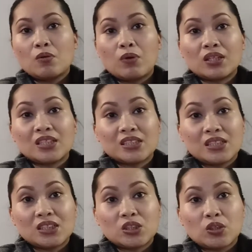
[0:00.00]
What is
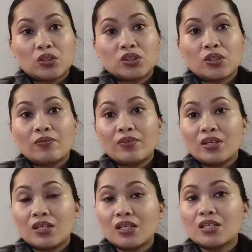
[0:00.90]
the source of
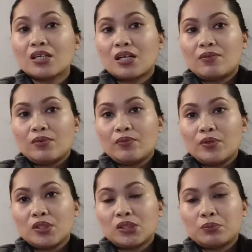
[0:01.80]
income of
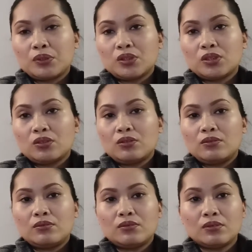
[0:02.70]
your sponsor?
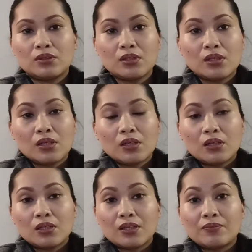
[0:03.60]

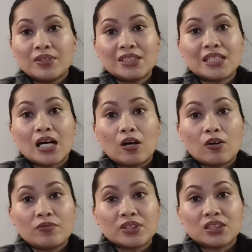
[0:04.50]
The visa
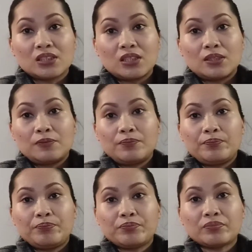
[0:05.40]
officer
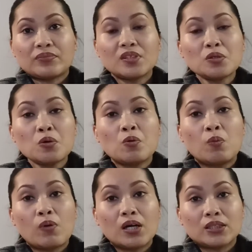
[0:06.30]

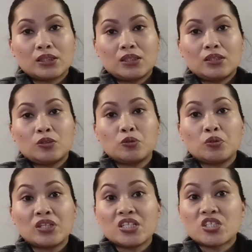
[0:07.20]
wants to
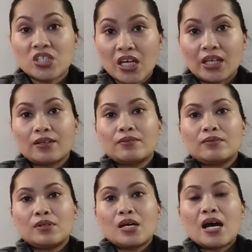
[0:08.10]
recheck
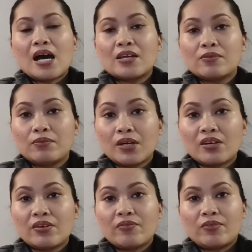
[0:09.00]
and
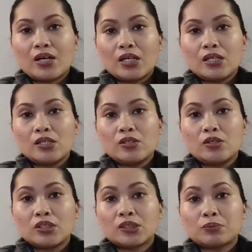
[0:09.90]
verify
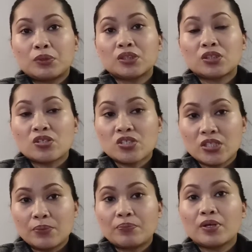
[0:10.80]
your
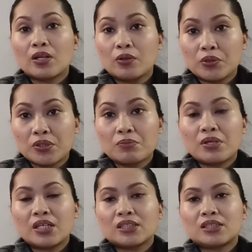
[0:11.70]
sponsorship
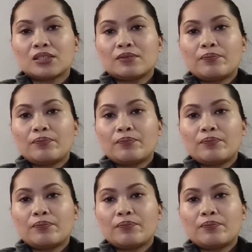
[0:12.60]
documents.